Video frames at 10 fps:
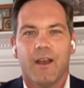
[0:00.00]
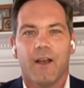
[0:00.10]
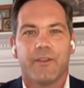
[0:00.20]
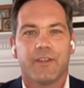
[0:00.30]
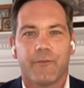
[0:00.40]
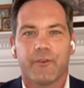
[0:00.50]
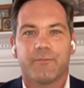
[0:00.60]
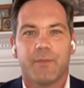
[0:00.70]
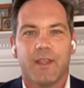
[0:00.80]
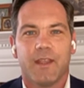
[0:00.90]
The difference
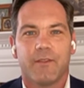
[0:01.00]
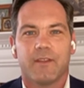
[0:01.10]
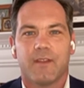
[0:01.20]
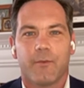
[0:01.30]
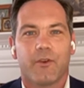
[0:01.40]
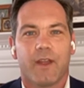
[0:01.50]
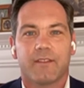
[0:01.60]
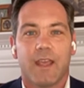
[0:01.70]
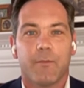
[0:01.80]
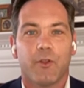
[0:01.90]
being that Democrats
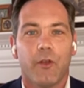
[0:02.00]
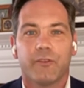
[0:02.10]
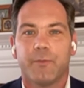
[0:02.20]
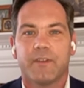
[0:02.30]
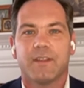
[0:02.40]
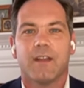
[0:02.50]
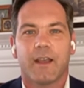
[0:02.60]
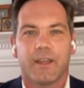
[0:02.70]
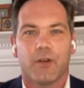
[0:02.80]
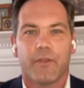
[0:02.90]
came close but did not
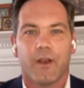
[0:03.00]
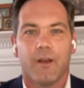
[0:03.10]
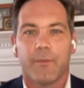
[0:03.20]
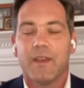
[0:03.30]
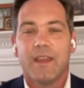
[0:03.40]
get over the hump.